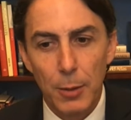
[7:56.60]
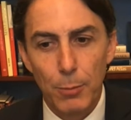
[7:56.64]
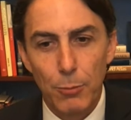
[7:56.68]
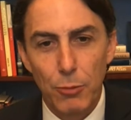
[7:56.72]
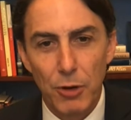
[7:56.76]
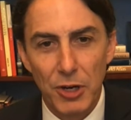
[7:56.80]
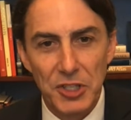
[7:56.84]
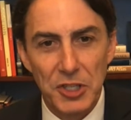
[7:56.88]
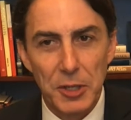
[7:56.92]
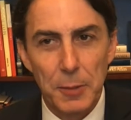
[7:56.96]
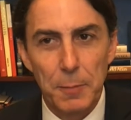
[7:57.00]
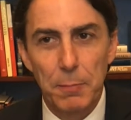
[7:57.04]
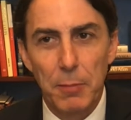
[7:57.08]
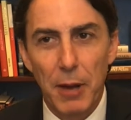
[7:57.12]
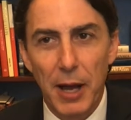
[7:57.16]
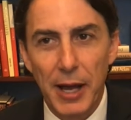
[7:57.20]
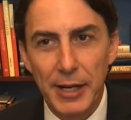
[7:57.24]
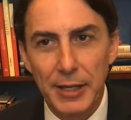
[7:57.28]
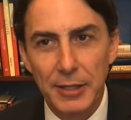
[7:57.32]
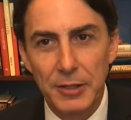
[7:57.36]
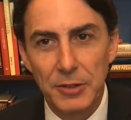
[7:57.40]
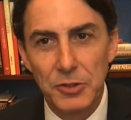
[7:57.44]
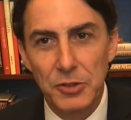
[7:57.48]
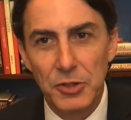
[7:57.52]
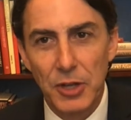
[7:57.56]
President
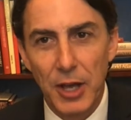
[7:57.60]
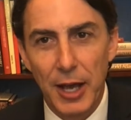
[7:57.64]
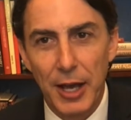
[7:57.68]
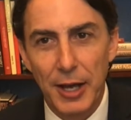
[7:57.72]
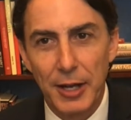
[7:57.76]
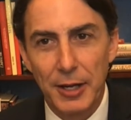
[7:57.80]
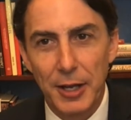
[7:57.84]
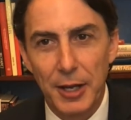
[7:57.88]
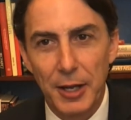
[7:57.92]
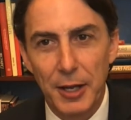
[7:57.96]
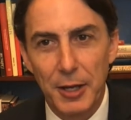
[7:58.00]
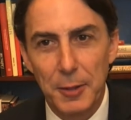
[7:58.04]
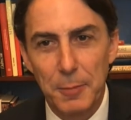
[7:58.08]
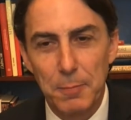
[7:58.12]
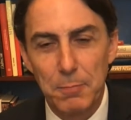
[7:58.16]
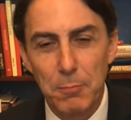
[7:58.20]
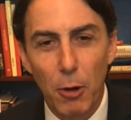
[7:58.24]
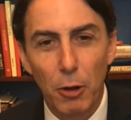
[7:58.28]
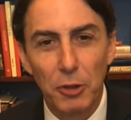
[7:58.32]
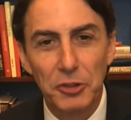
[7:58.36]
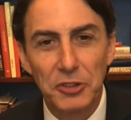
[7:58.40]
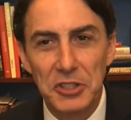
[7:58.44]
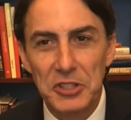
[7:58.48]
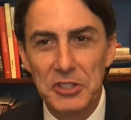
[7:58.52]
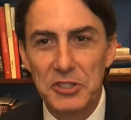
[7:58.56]
Biden has had a
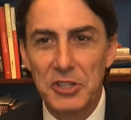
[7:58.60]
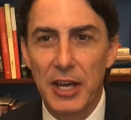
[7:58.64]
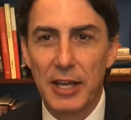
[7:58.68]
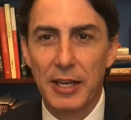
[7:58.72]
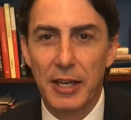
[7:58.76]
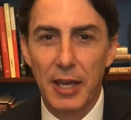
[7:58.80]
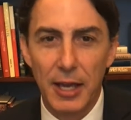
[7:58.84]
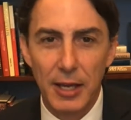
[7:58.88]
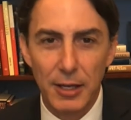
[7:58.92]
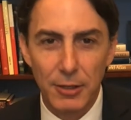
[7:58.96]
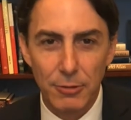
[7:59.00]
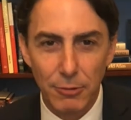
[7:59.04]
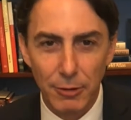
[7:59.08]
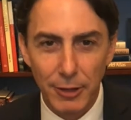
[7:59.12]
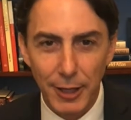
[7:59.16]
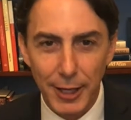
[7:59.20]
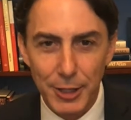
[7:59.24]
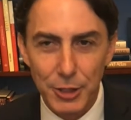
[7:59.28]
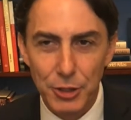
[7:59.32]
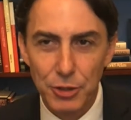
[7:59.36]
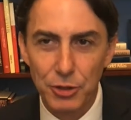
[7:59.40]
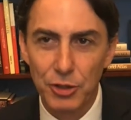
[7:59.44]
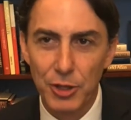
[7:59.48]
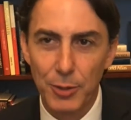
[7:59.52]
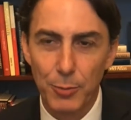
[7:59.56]
multi-decade
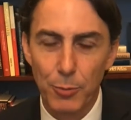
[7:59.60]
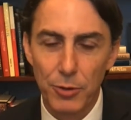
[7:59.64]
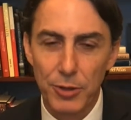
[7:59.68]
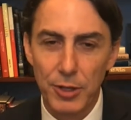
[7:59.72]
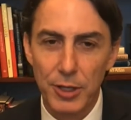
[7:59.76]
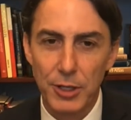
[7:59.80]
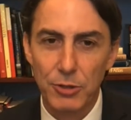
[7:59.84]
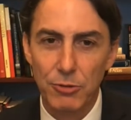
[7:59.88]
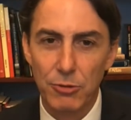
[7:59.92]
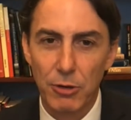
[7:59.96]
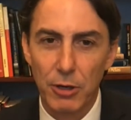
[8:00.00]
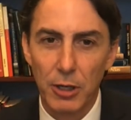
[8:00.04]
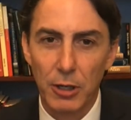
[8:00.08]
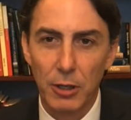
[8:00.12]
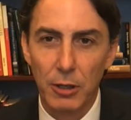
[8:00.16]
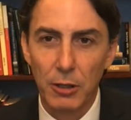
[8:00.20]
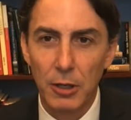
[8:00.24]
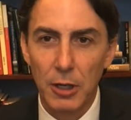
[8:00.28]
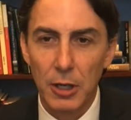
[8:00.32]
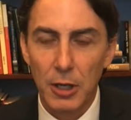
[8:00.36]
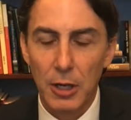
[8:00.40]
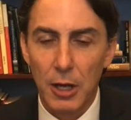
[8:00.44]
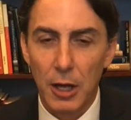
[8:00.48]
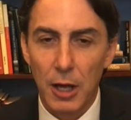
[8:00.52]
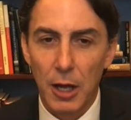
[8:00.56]
relationship with Israel
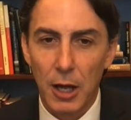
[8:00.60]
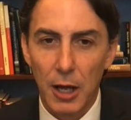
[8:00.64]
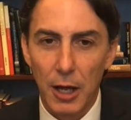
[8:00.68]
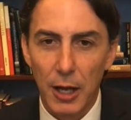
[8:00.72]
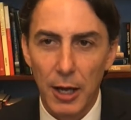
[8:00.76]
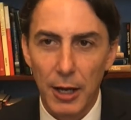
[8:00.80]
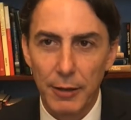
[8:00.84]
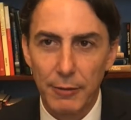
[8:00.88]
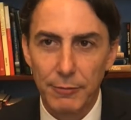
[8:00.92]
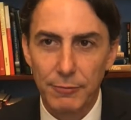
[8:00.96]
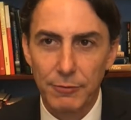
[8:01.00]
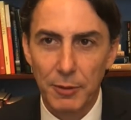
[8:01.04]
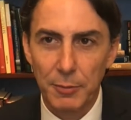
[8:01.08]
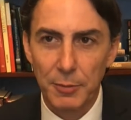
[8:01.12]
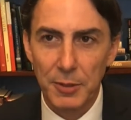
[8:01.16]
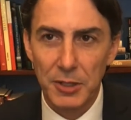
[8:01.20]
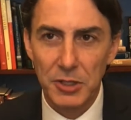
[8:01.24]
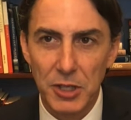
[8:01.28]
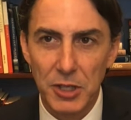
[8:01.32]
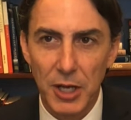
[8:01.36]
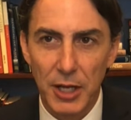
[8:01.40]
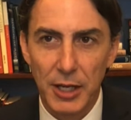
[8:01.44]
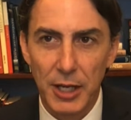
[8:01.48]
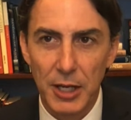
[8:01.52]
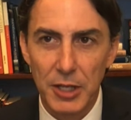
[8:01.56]
from
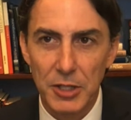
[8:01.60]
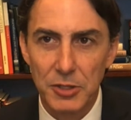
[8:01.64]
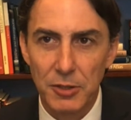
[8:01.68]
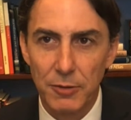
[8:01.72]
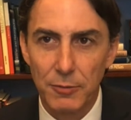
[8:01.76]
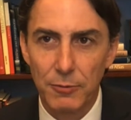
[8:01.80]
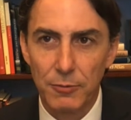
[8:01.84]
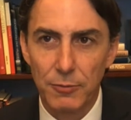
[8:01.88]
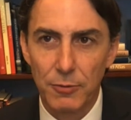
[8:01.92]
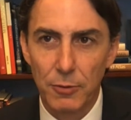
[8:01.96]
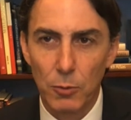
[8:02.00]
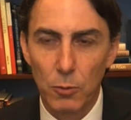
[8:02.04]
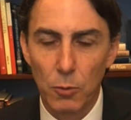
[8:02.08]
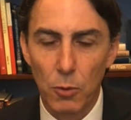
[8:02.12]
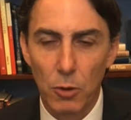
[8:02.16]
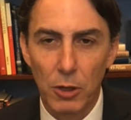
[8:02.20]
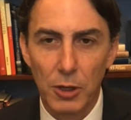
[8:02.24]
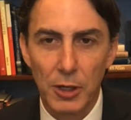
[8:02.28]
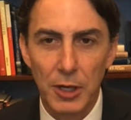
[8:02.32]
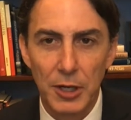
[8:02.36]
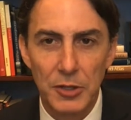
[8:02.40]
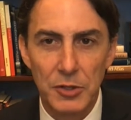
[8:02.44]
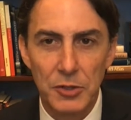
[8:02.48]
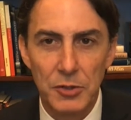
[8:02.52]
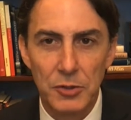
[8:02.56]
decades of
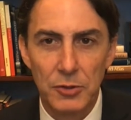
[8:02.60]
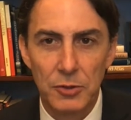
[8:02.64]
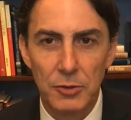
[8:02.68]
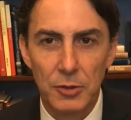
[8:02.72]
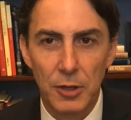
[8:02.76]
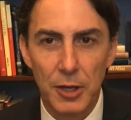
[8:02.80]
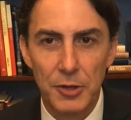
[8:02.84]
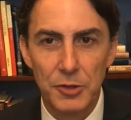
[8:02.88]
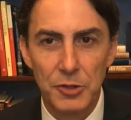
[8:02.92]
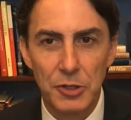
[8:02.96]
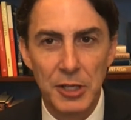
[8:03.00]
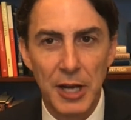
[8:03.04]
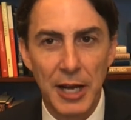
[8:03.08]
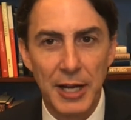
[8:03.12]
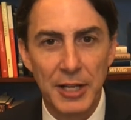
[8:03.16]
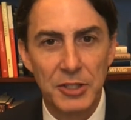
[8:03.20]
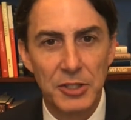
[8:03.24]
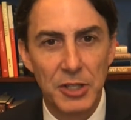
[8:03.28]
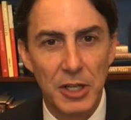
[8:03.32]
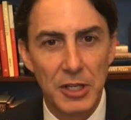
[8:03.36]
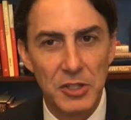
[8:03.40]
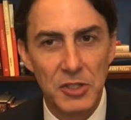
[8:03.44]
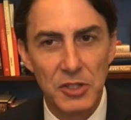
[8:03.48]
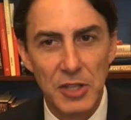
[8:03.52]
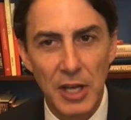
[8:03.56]
work as a United
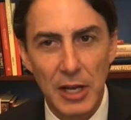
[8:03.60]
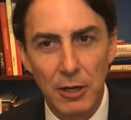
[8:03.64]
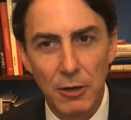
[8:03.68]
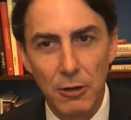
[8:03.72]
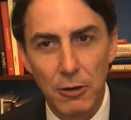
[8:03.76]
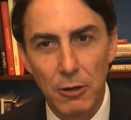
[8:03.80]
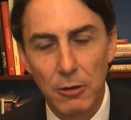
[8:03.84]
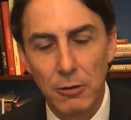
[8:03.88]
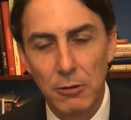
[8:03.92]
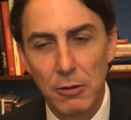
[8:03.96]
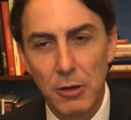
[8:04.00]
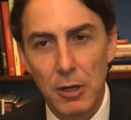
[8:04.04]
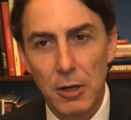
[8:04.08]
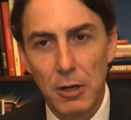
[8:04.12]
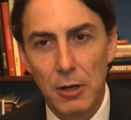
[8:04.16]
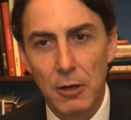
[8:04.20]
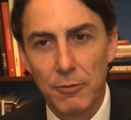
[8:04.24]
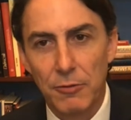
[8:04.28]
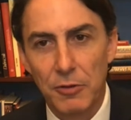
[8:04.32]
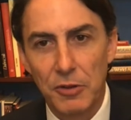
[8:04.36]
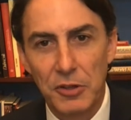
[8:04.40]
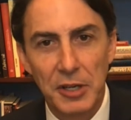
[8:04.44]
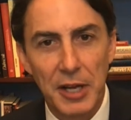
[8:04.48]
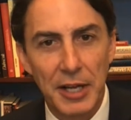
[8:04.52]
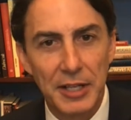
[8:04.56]
States senator
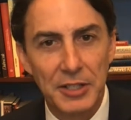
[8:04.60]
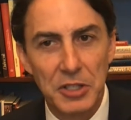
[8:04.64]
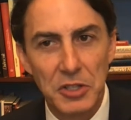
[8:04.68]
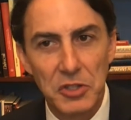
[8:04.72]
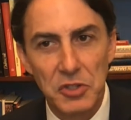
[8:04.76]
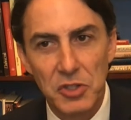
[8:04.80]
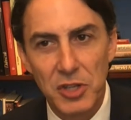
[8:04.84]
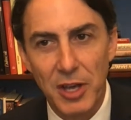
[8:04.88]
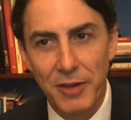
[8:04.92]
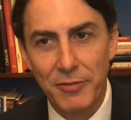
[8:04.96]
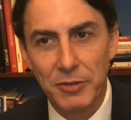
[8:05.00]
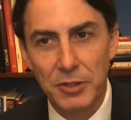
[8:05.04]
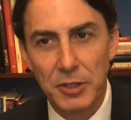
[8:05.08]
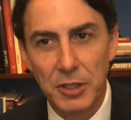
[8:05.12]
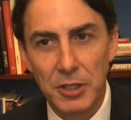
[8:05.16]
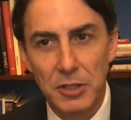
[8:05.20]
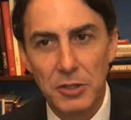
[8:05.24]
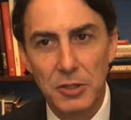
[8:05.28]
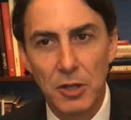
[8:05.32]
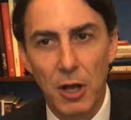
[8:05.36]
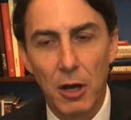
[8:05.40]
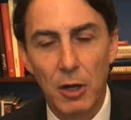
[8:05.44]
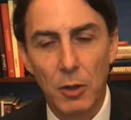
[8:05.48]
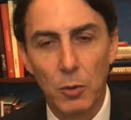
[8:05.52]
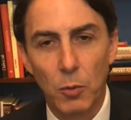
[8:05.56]
from the
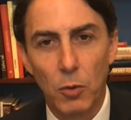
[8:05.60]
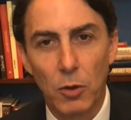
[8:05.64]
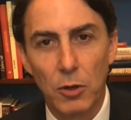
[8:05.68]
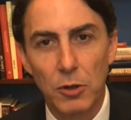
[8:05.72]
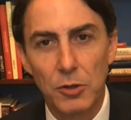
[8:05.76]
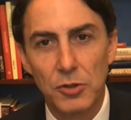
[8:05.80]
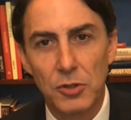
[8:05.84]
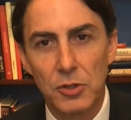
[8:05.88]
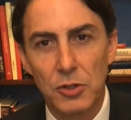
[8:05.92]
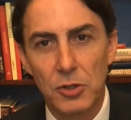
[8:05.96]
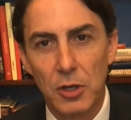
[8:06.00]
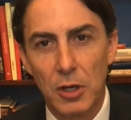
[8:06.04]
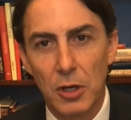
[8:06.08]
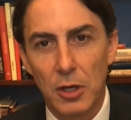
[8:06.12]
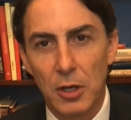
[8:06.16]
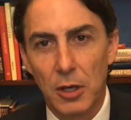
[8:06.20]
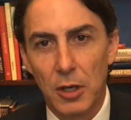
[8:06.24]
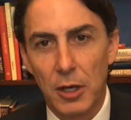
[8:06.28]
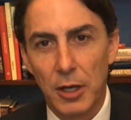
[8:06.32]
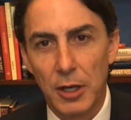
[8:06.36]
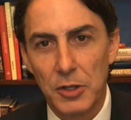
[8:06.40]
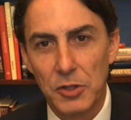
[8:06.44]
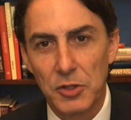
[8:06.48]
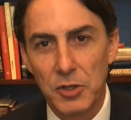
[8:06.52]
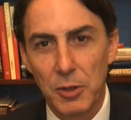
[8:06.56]
1970s onwards,
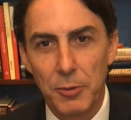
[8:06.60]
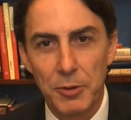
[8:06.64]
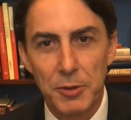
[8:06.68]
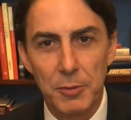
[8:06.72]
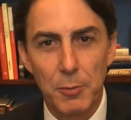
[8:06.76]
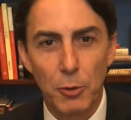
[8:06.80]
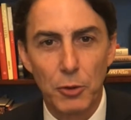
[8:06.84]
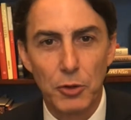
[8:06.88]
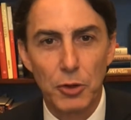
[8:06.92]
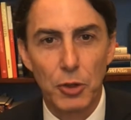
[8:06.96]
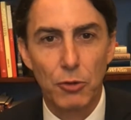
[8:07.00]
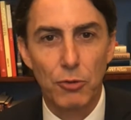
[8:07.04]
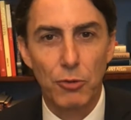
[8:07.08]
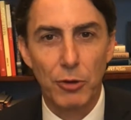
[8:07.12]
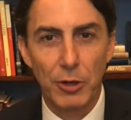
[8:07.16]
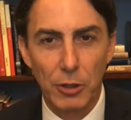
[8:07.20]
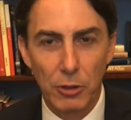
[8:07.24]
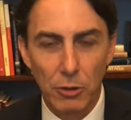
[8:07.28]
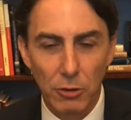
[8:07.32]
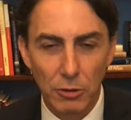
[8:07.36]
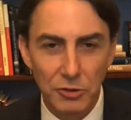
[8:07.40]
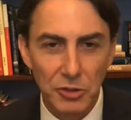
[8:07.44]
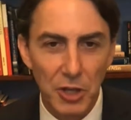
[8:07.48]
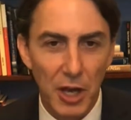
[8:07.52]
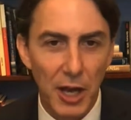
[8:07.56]
in some of the most
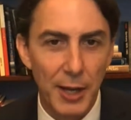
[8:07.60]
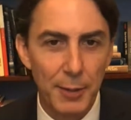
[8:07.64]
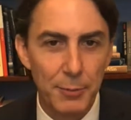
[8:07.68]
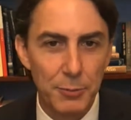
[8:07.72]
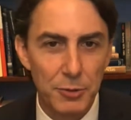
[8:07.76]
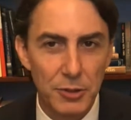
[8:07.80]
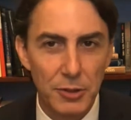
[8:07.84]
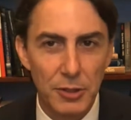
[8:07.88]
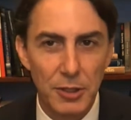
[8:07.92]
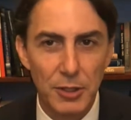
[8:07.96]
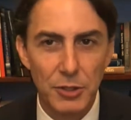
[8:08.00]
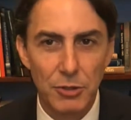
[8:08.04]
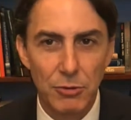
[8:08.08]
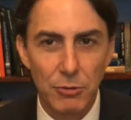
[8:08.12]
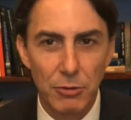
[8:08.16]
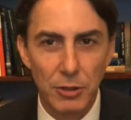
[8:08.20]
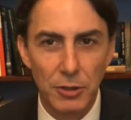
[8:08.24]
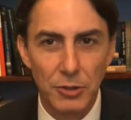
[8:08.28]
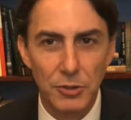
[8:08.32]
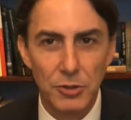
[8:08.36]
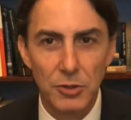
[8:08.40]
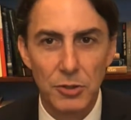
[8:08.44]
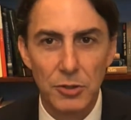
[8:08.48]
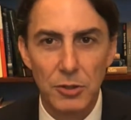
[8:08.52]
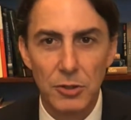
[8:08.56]
critical times in
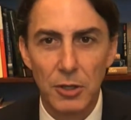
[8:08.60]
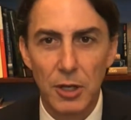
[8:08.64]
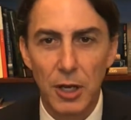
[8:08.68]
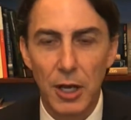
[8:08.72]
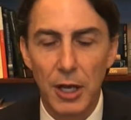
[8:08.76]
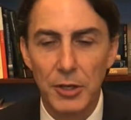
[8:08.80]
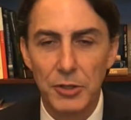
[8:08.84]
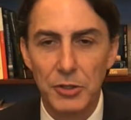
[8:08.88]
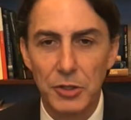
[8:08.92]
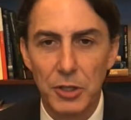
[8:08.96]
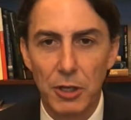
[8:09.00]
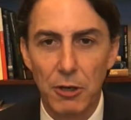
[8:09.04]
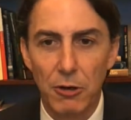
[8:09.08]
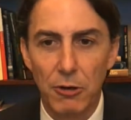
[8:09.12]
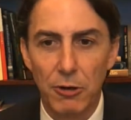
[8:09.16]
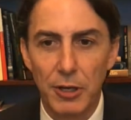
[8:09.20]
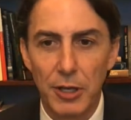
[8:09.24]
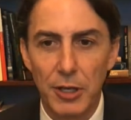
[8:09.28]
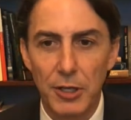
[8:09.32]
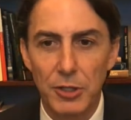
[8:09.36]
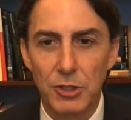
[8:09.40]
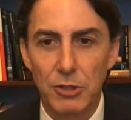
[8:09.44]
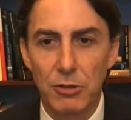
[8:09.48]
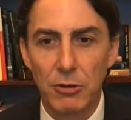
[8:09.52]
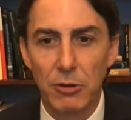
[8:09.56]
Israel's security
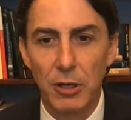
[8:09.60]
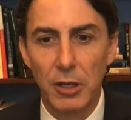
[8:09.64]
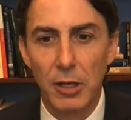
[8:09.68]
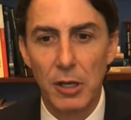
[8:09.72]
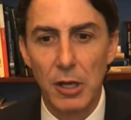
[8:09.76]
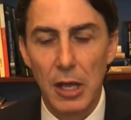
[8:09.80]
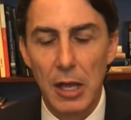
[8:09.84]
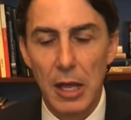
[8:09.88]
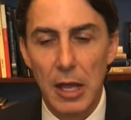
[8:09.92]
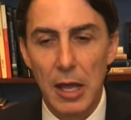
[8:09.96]
history,